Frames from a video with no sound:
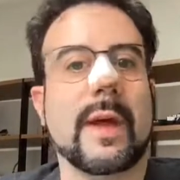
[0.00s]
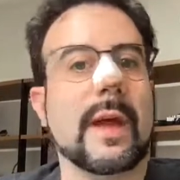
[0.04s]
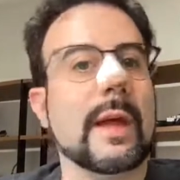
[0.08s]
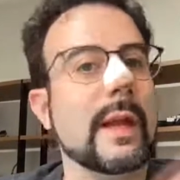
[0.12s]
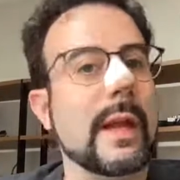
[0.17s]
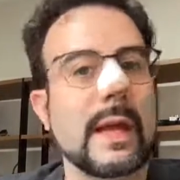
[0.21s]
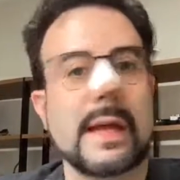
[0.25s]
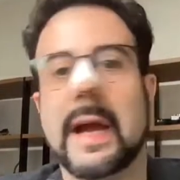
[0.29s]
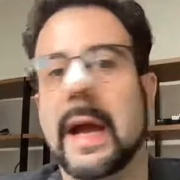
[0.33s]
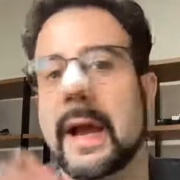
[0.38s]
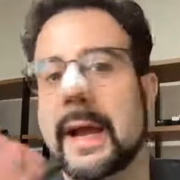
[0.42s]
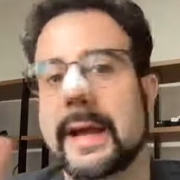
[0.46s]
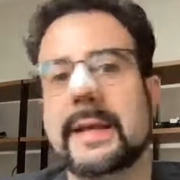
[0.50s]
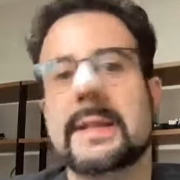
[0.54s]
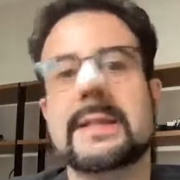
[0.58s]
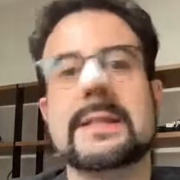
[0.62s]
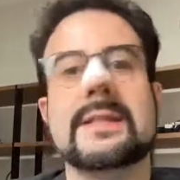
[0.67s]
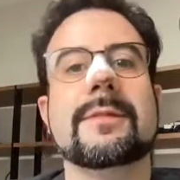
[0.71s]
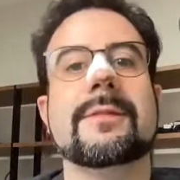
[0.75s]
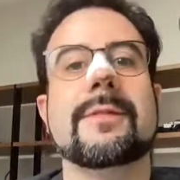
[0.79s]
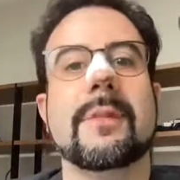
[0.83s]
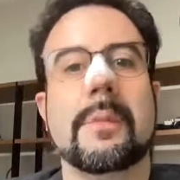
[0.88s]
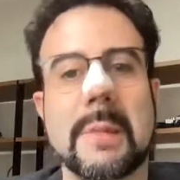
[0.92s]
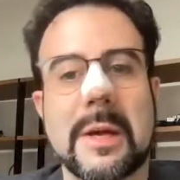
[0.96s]
And AI and
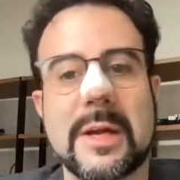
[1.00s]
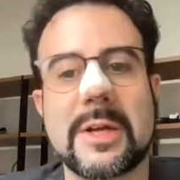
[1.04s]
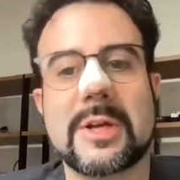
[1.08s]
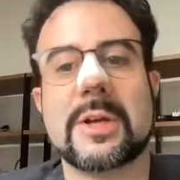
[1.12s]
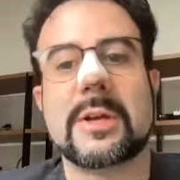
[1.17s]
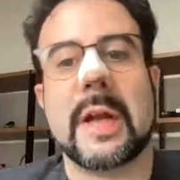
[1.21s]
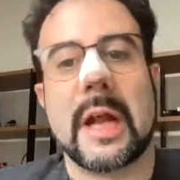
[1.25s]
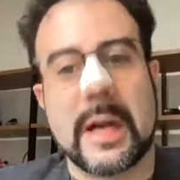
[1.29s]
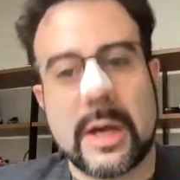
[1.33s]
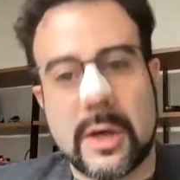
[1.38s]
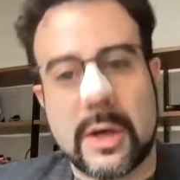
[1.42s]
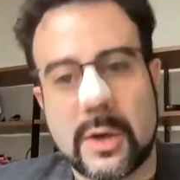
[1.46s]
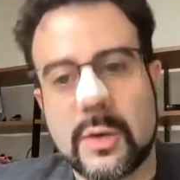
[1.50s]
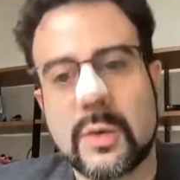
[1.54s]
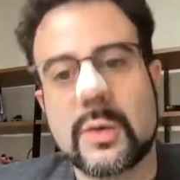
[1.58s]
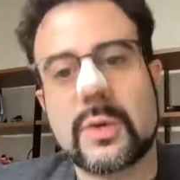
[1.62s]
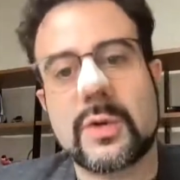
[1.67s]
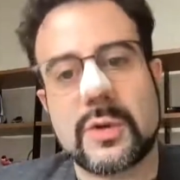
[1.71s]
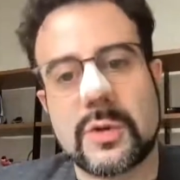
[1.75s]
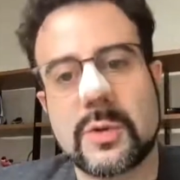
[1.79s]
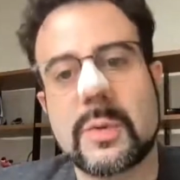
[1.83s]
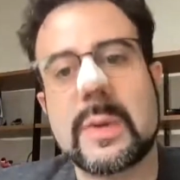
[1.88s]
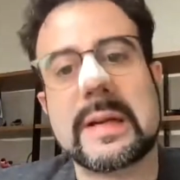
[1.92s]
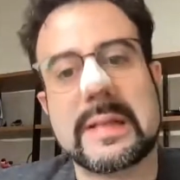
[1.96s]
disinformation are good
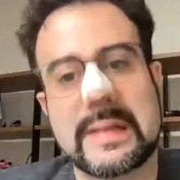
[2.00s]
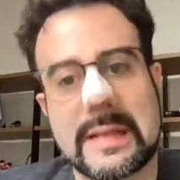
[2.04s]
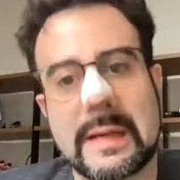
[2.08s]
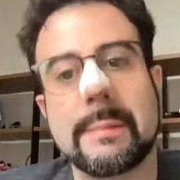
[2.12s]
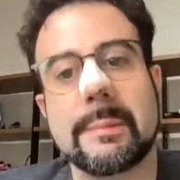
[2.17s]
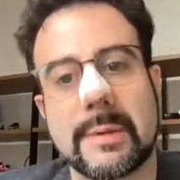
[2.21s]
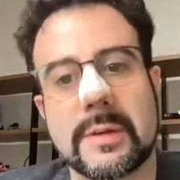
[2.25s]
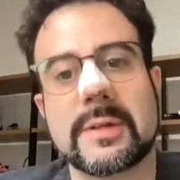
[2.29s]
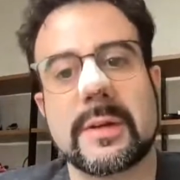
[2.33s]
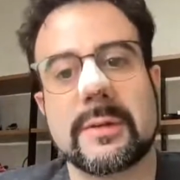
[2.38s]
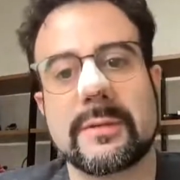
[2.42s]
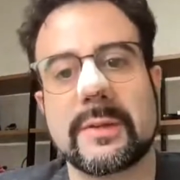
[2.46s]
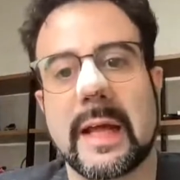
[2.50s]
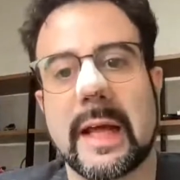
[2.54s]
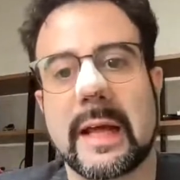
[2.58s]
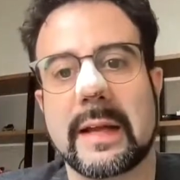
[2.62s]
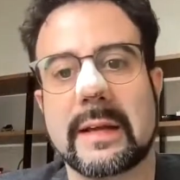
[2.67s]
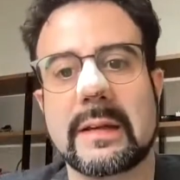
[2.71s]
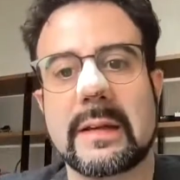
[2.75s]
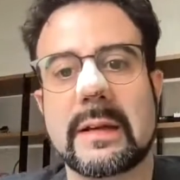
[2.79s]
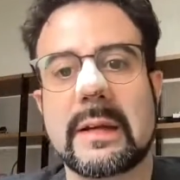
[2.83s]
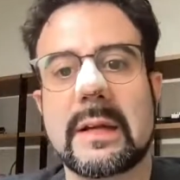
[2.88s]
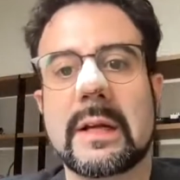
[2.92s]
two examples of that.